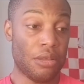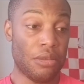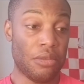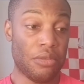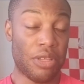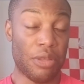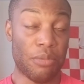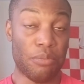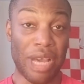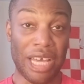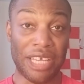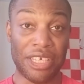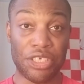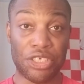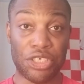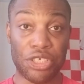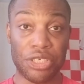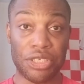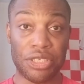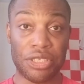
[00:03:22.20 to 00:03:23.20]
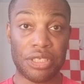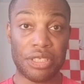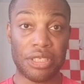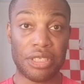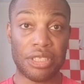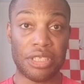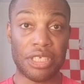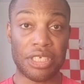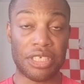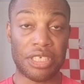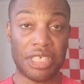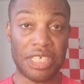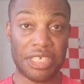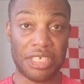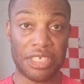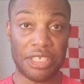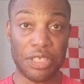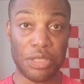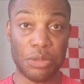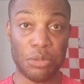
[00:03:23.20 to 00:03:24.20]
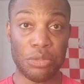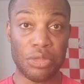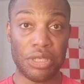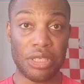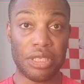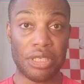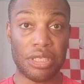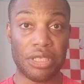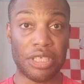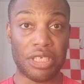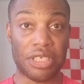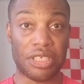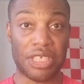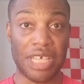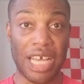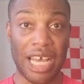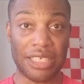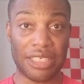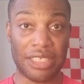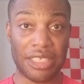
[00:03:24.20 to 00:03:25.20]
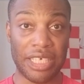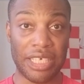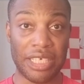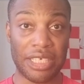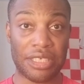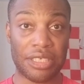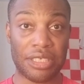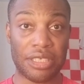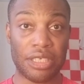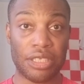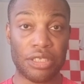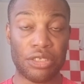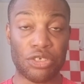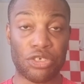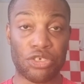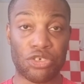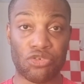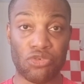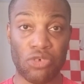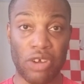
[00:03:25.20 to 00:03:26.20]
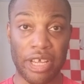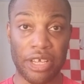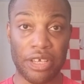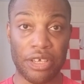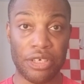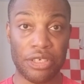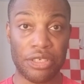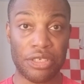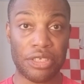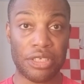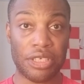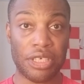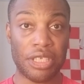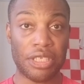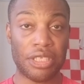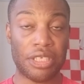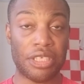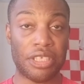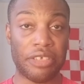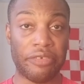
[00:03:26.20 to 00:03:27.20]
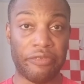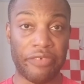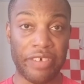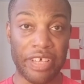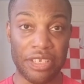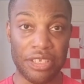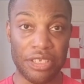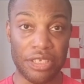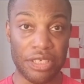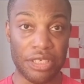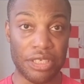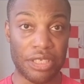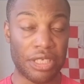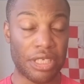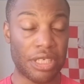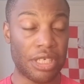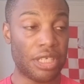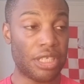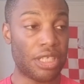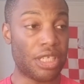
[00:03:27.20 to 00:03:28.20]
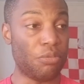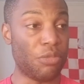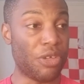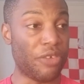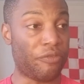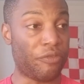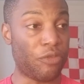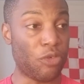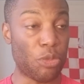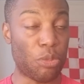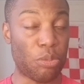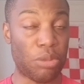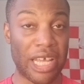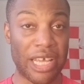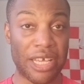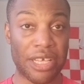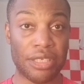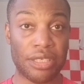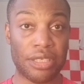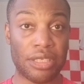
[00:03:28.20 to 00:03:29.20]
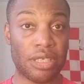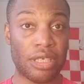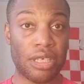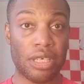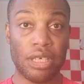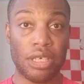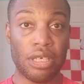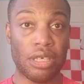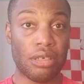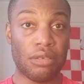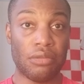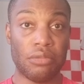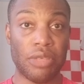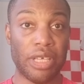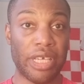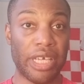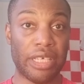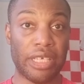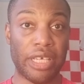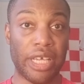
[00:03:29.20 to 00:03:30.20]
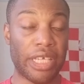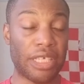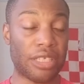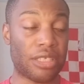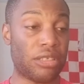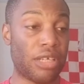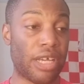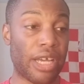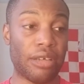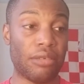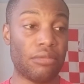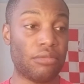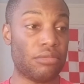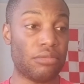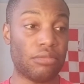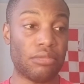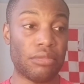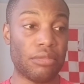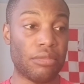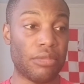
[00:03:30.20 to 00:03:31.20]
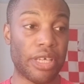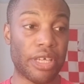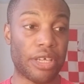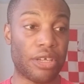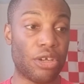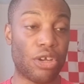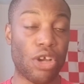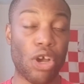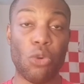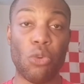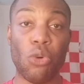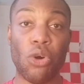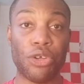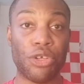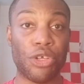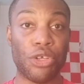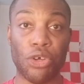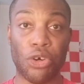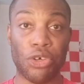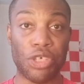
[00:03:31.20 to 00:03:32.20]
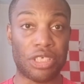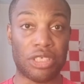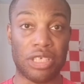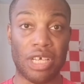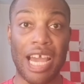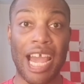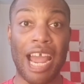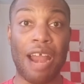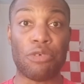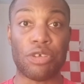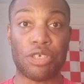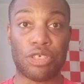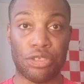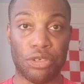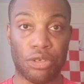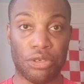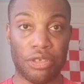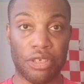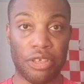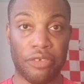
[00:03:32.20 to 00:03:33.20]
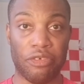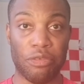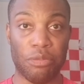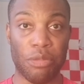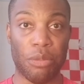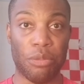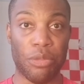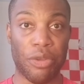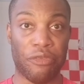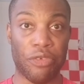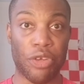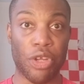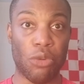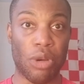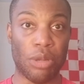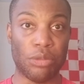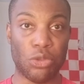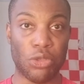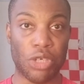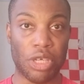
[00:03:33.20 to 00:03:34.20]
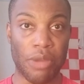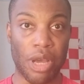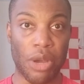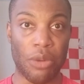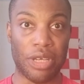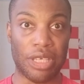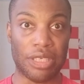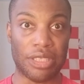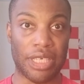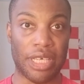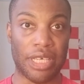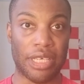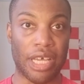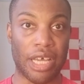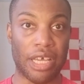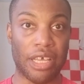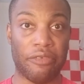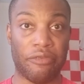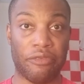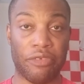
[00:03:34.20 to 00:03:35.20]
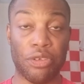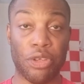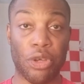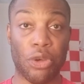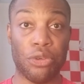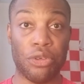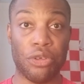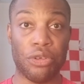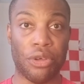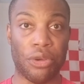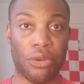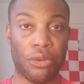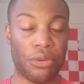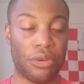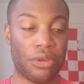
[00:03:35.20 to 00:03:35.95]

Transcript: The managers, the system, the tactics, the strikers, the defenders, the midfield players. It's like, it can go on and on. It's like Ariston, if you remember, if you know what I'm talking about when I say that. If you know, you know.